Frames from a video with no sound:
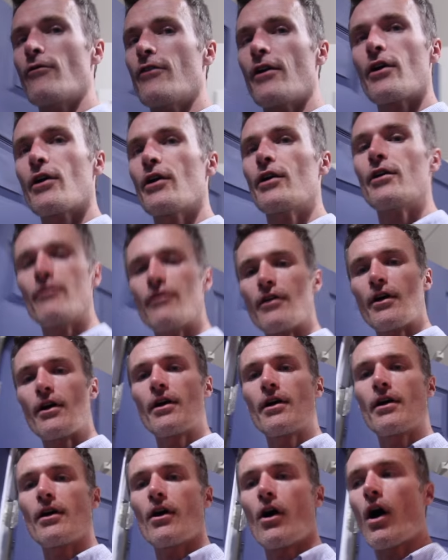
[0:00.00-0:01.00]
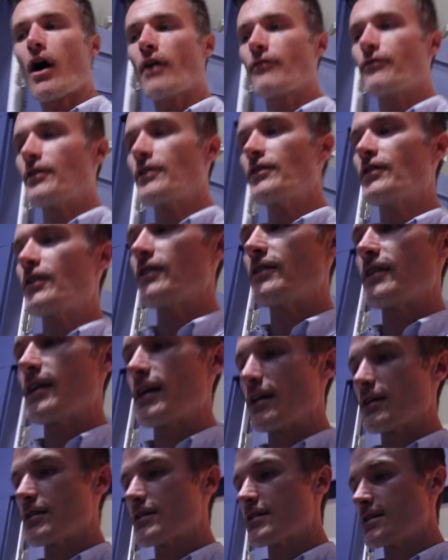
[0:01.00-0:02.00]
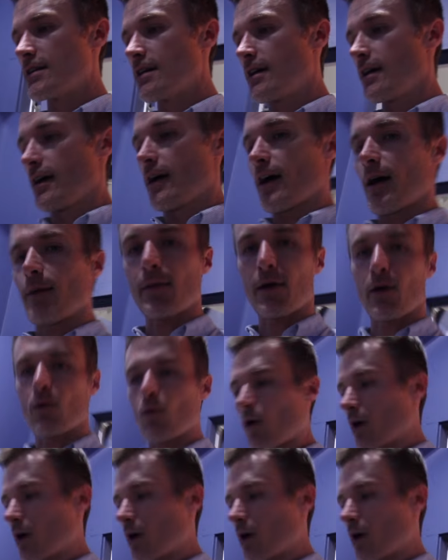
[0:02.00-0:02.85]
very very often did things I'm like